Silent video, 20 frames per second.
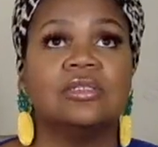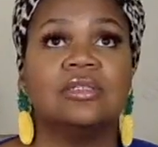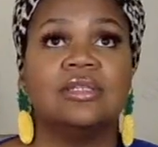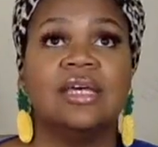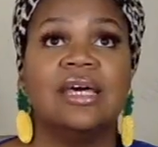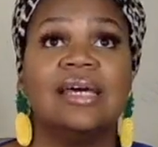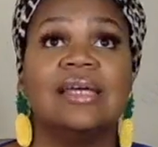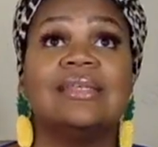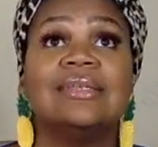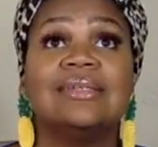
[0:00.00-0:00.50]

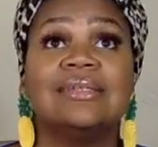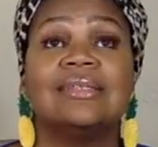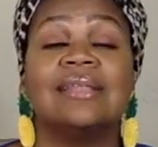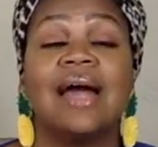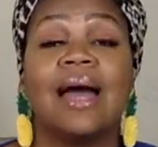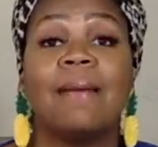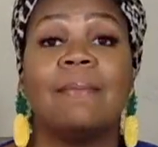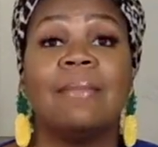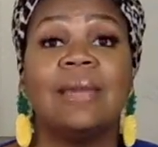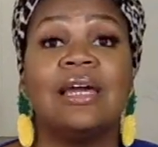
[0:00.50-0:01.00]
that does
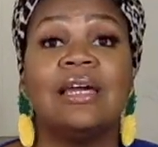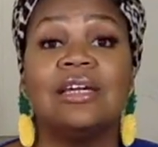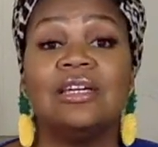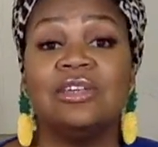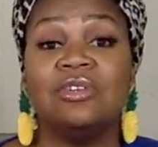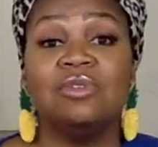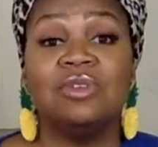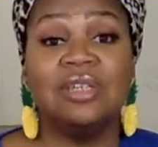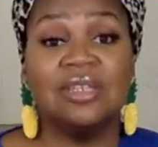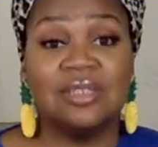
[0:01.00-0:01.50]
not
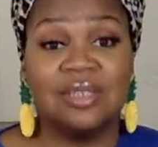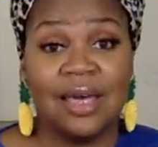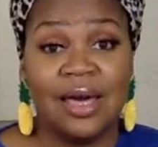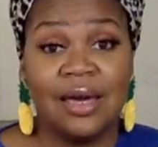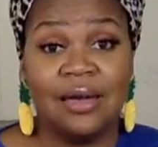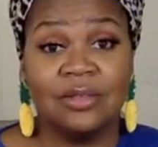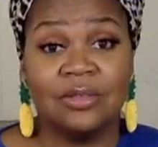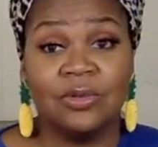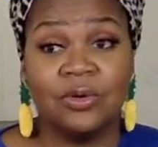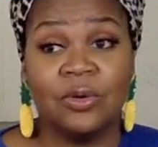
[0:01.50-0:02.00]
mean you need to
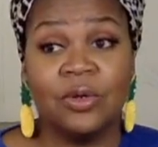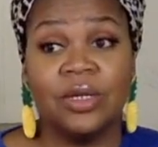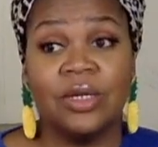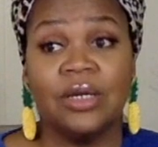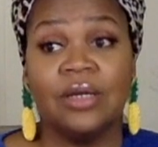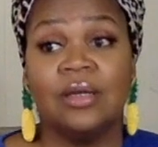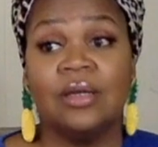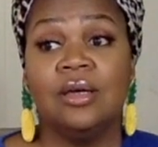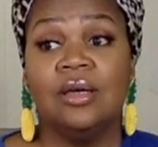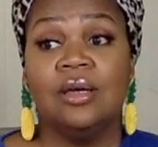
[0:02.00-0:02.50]
act on
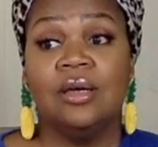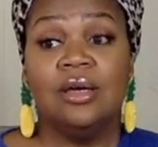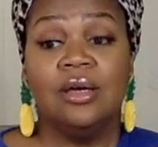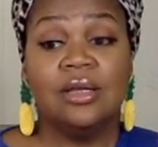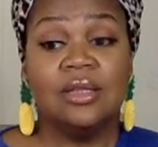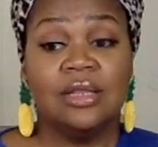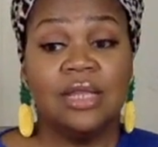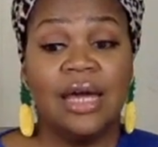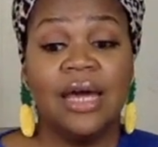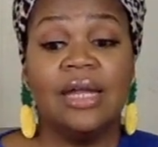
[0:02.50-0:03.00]

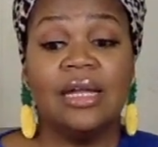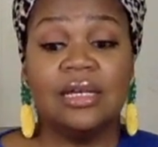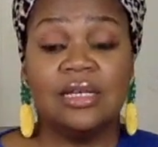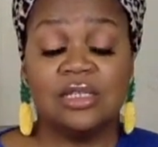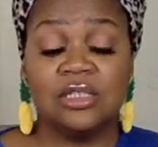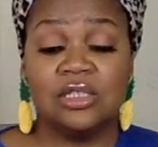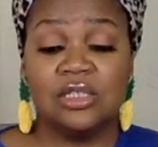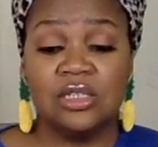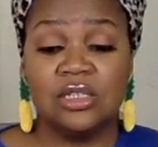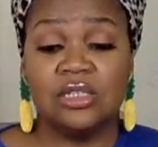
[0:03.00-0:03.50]
it. That
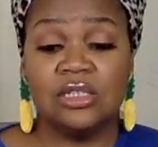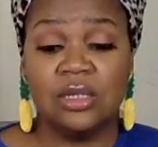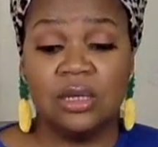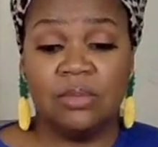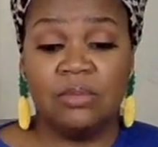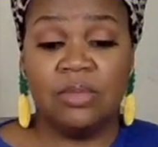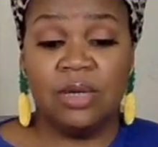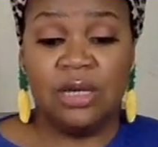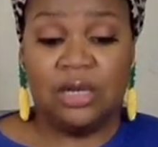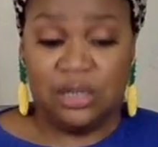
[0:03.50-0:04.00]
is just a
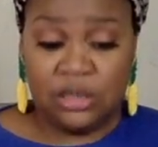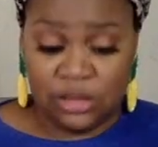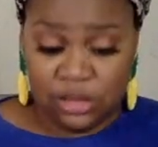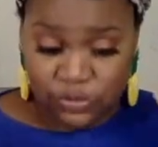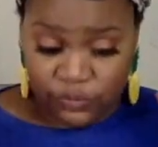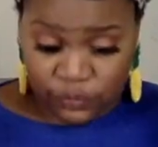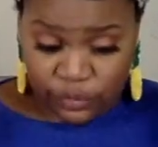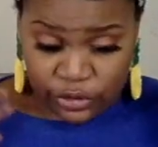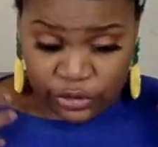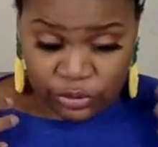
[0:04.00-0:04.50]

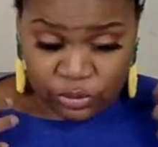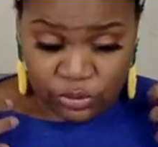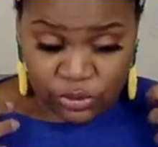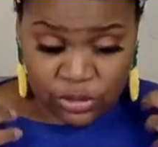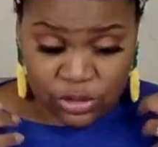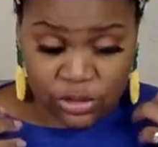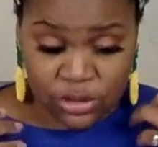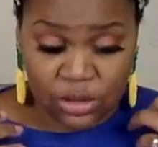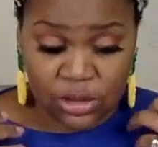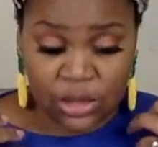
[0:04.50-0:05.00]
means for you
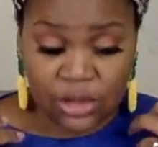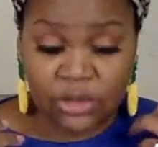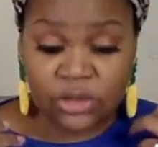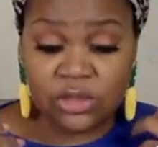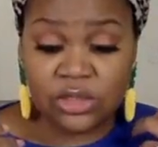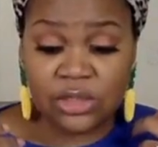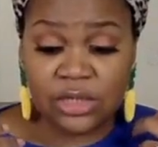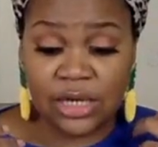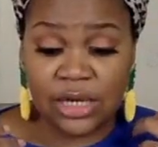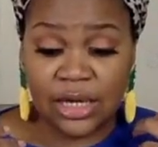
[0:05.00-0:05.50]
to
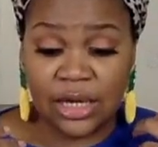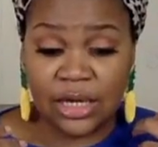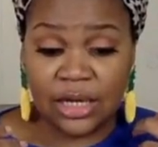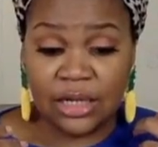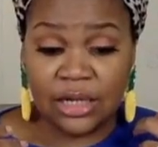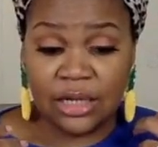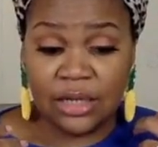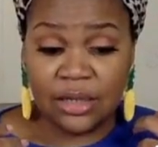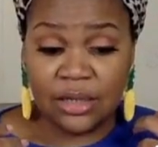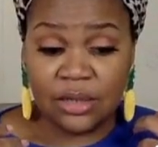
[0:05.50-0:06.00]

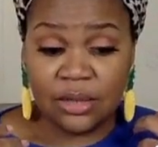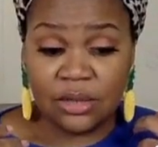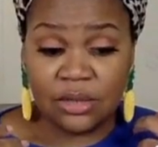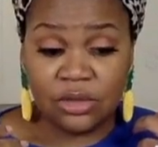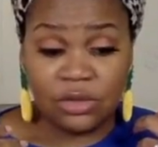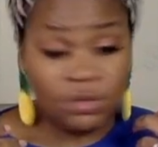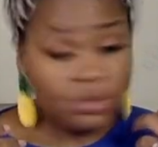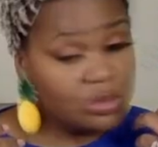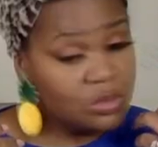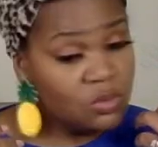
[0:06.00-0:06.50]
understand,
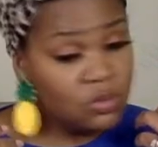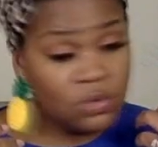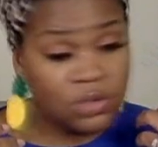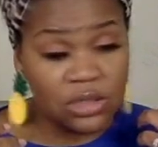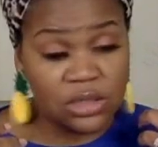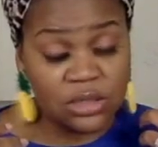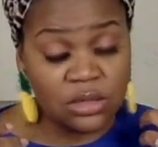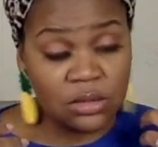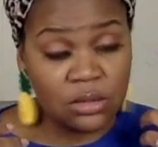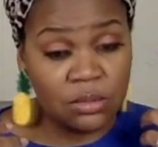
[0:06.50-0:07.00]
use some
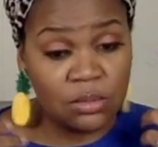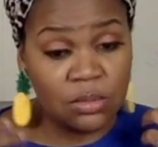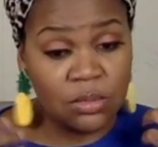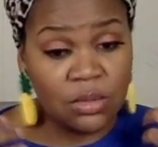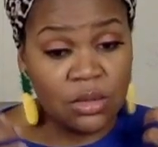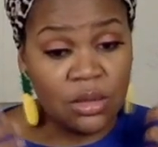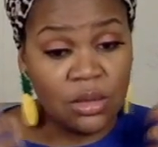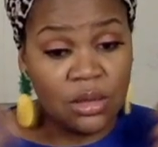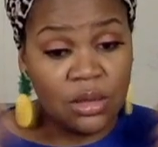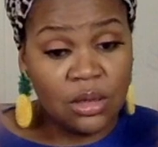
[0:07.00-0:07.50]
wisdom.
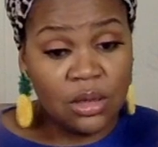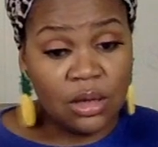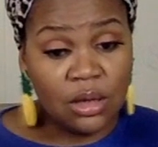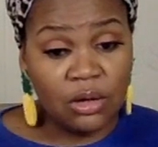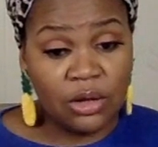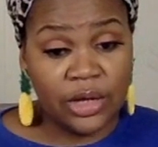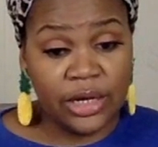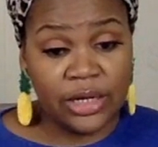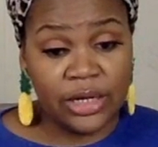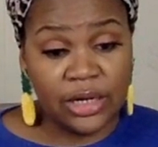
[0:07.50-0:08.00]

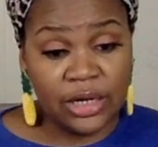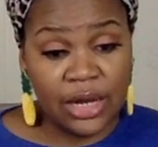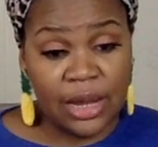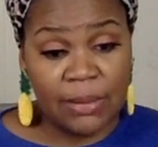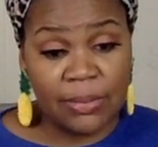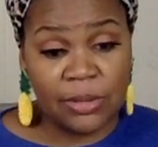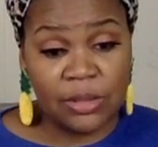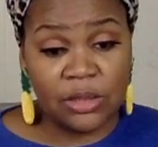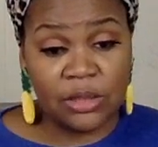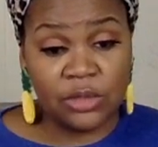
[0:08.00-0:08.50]
Okay, that
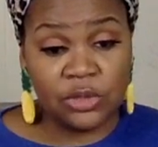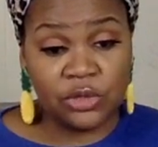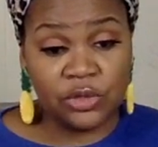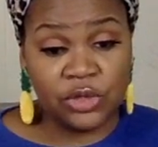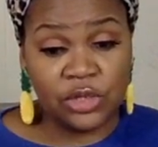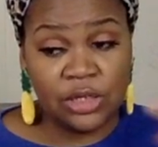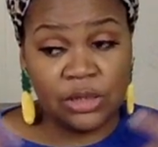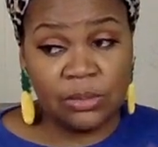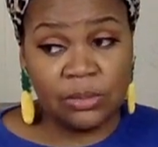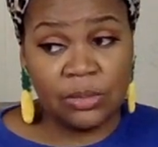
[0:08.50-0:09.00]
happened in a
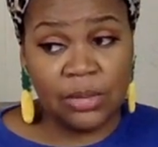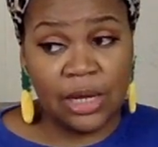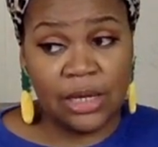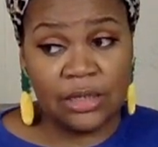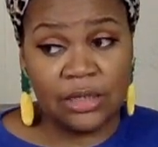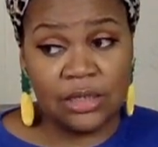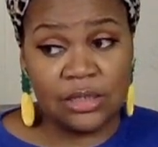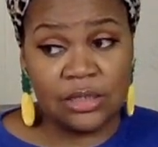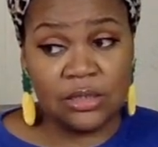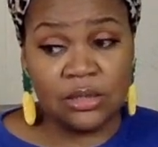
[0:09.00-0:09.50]
dream. I
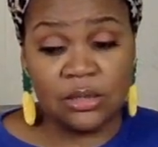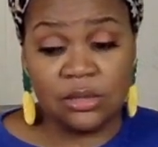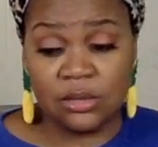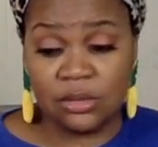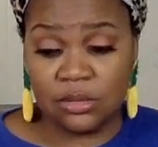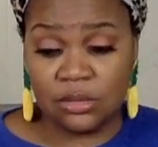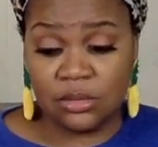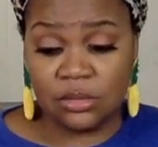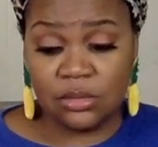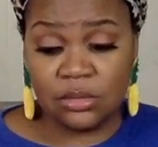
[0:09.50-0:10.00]
need to
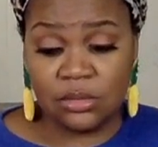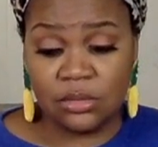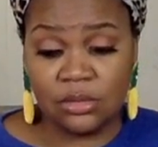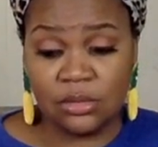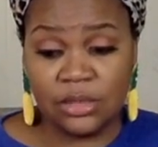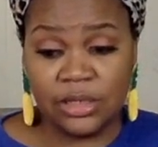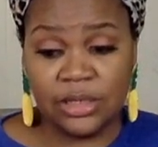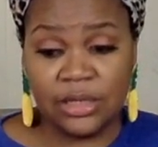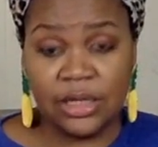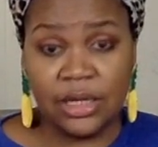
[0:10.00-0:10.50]

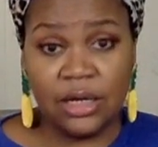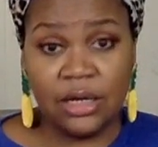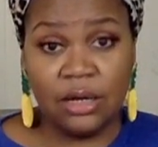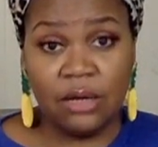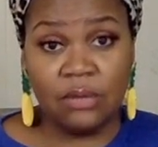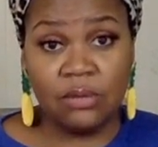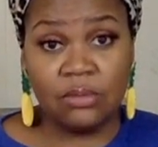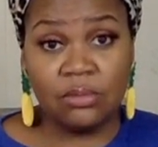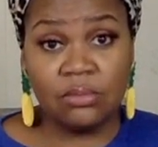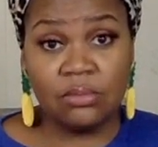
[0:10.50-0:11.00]
let that
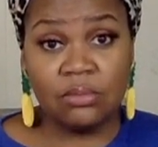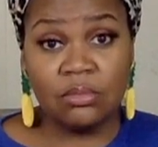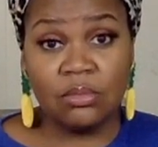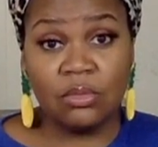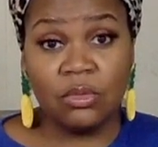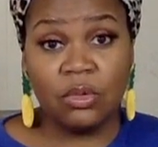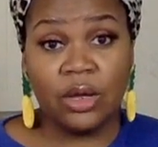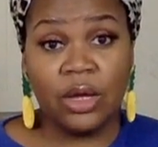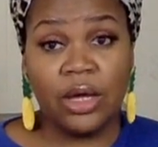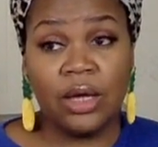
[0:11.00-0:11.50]
go.
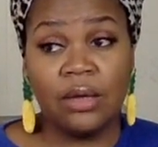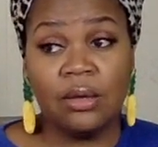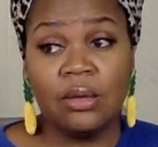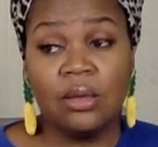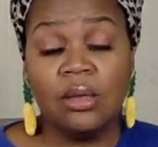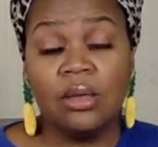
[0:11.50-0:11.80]
Okay?